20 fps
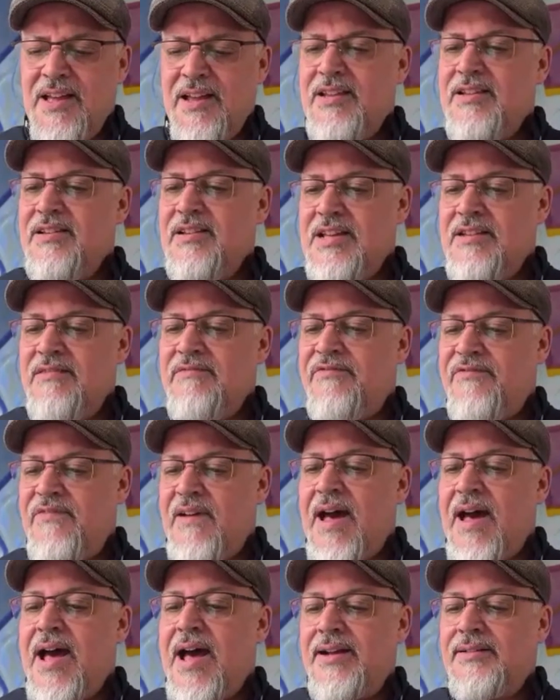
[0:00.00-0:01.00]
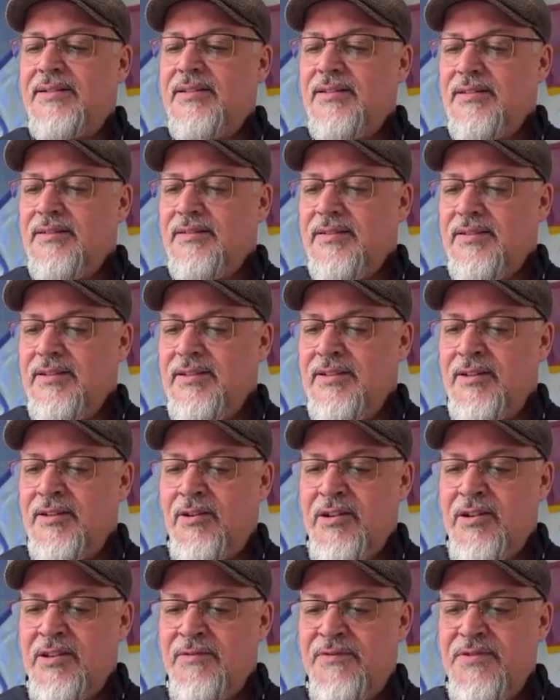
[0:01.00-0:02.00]
And in fact,
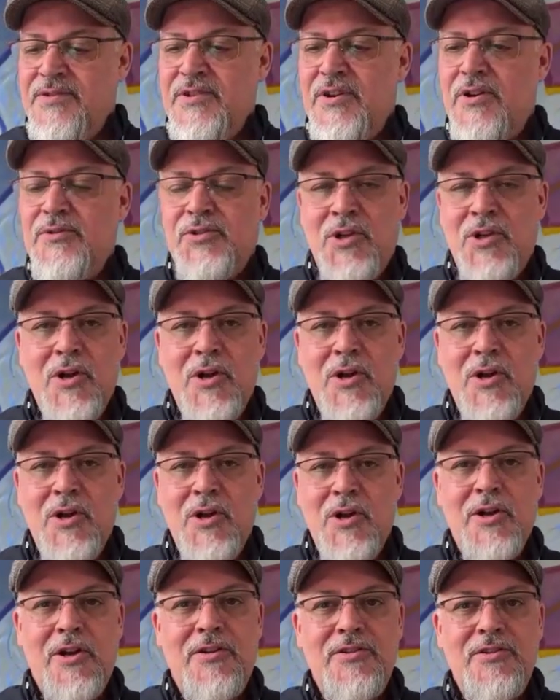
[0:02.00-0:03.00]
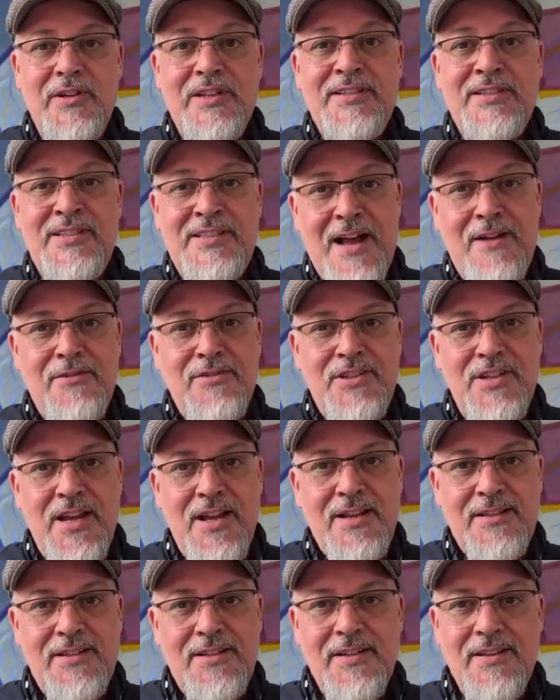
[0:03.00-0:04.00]
if you don't turn it on during sound
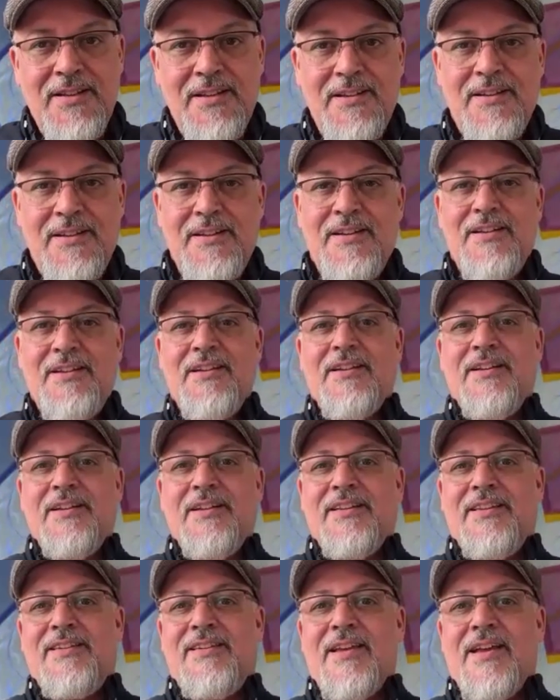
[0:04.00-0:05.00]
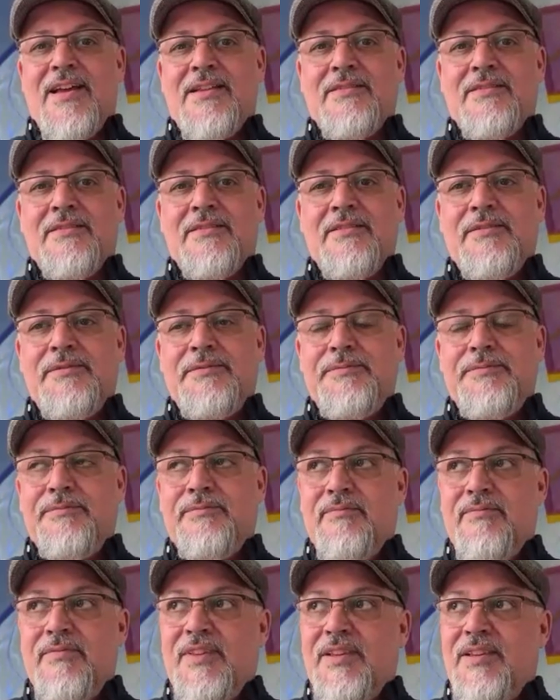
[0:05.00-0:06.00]
check, then,
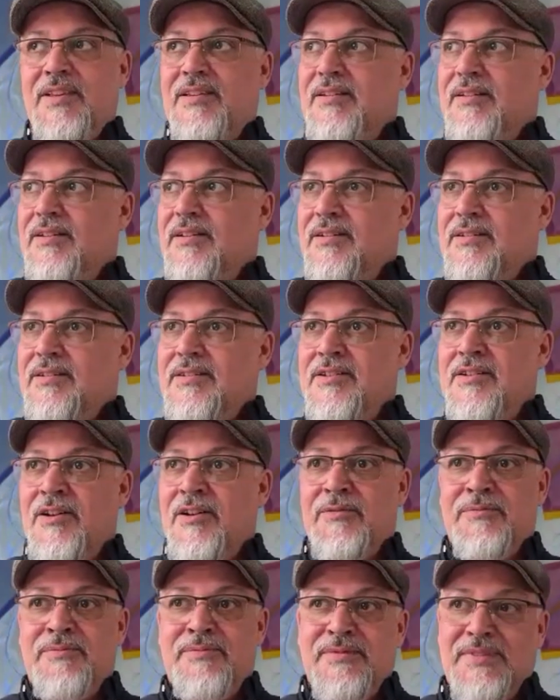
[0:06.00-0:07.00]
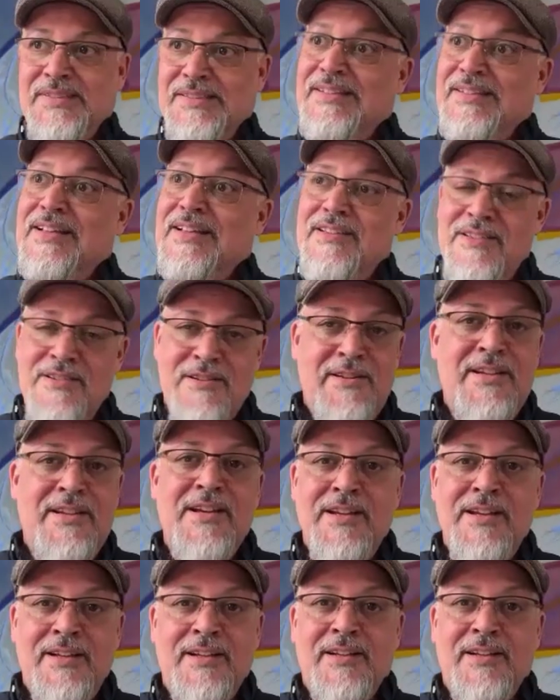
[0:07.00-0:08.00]
you're
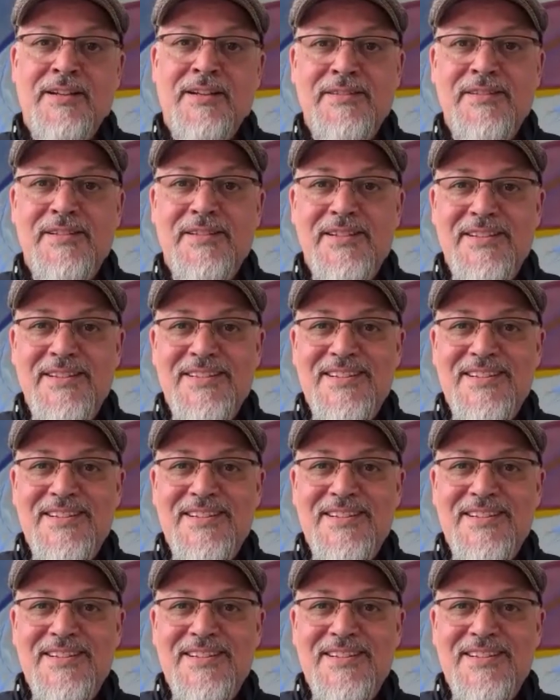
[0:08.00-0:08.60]
getting a